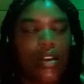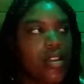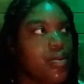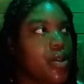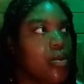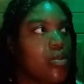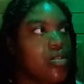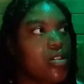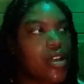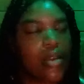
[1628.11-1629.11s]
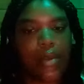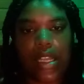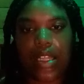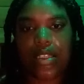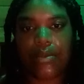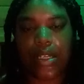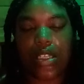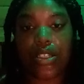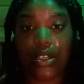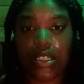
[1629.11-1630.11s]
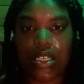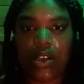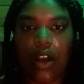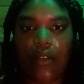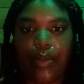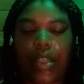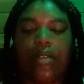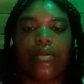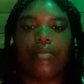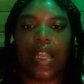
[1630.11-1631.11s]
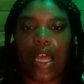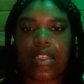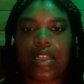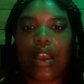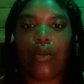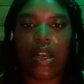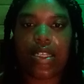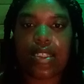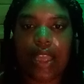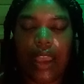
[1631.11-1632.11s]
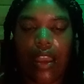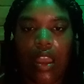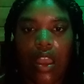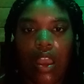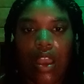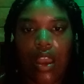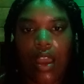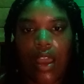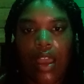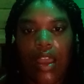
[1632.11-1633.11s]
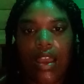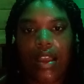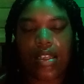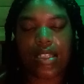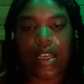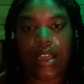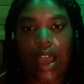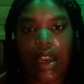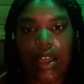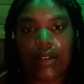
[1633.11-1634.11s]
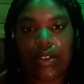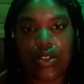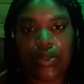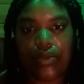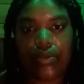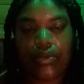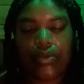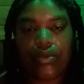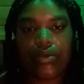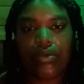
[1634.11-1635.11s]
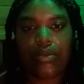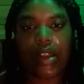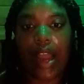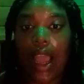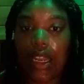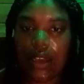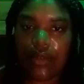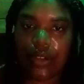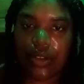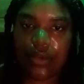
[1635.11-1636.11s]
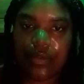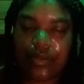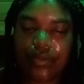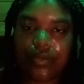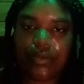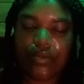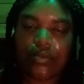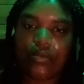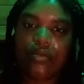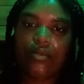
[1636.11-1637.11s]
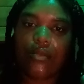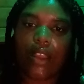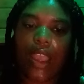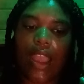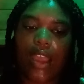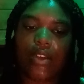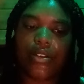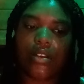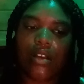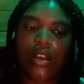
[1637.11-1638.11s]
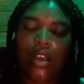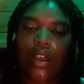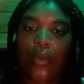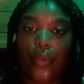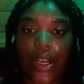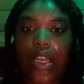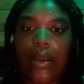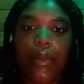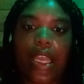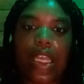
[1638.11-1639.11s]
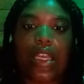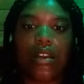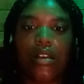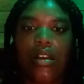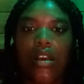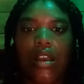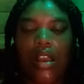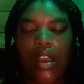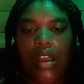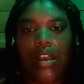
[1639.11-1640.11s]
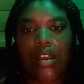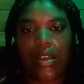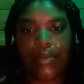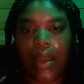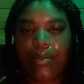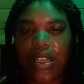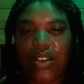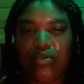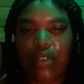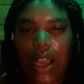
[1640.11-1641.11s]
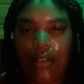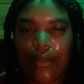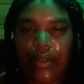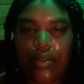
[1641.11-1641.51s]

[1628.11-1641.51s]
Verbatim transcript: It's been almost 30 minutes. I'm going to turn this off, but my last thing I want to say is that God loves you and I love you. And we're going to make it. It might be a little rough,